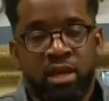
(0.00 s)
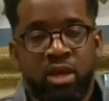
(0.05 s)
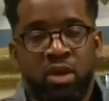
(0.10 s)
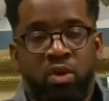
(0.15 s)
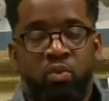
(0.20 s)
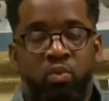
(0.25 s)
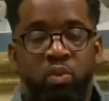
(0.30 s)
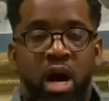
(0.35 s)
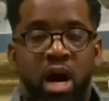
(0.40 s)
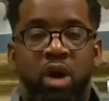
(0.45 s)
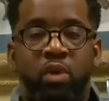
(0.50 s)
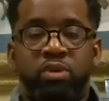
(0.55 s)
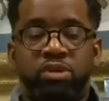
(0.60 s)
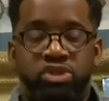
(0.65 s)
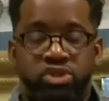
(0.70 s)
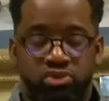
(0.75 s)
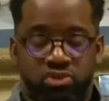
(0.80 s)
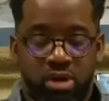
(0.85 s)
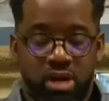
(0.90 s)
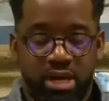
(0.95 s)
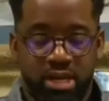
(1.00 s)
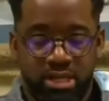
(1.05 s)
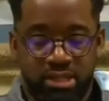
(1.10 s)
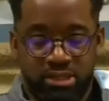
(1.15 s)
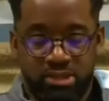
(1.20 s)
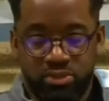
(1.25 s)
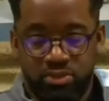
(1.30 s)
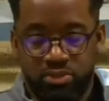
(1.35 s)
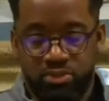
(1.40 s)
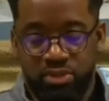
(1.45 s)
While we're trying
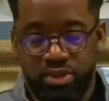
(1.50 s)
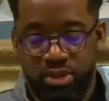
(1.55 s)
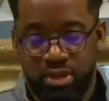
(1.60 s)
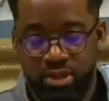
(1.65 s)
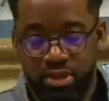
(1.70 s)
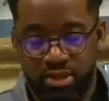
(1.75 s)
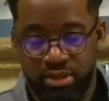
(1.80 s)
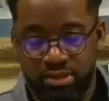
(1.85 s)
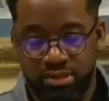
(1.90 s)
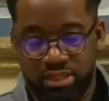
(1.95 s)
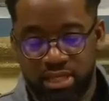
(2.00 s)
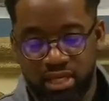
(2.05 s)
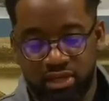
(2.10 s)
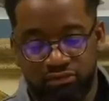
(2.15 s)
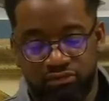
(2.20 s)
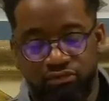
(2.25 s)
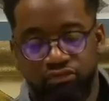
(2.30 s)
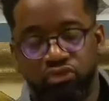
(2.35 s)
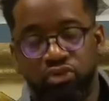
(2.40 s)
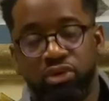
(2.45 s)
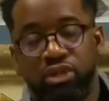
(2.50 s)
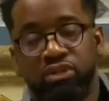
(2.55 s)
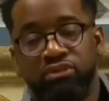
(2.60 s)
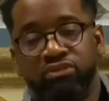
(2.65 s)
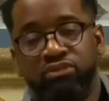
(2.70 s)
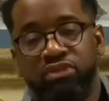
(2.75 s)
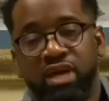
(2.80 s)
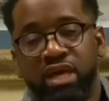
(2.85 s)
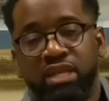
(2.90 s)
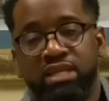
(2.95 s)
to take full
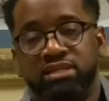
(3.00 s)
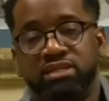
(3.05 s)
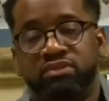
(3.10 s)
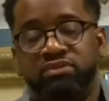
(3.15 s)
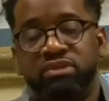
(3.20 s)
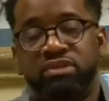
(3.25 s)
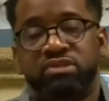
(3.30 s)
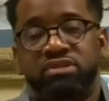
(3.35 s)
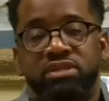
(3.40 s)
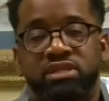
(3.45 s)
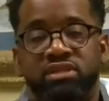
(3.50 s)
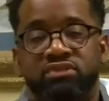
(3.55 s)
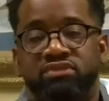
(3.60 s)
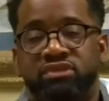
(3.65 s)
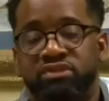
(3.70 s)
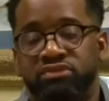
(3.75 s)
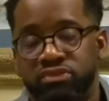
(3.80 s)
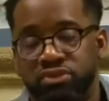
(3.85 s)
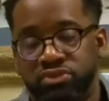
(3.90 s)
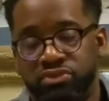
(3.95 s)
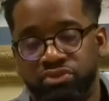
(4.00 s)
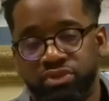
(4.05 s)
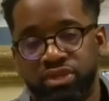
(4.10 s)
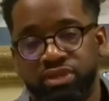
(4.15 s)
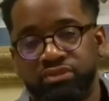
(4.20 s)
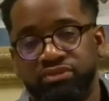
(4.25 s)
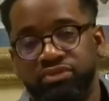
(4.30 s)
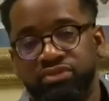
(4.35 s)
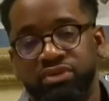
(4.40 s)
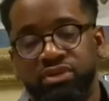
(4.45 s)
advantage of this gift of
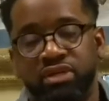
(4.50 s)
grief,